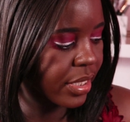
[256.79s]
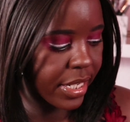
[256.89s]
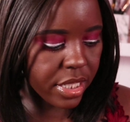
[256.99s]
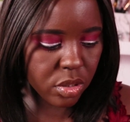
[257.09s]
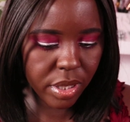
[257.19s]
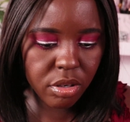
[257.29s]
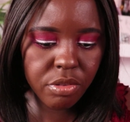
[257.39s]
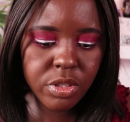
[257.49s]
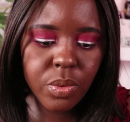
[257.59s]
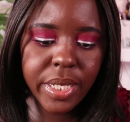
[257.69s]
take this one
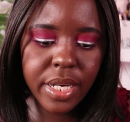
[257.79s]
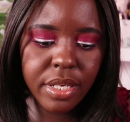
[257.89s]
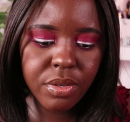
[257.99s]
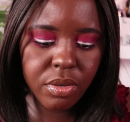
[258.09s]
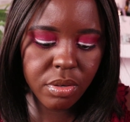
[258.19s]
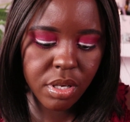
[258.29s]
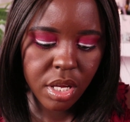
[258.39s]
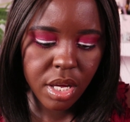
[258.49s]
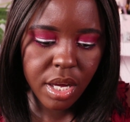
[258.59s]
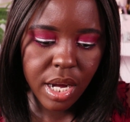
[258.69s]
off so we can you know
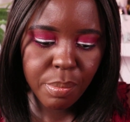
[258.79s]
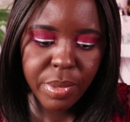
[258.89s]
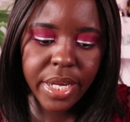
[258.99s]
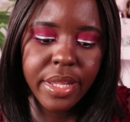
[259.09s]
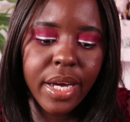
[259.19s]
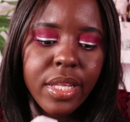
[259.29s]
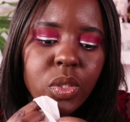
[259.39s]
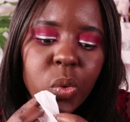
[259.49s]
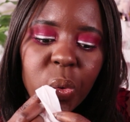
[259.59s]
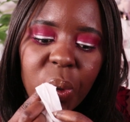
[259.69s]
apply the
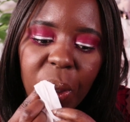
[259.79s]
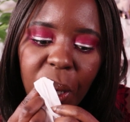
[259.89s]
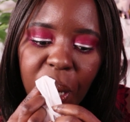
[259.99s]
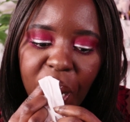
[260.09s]
other two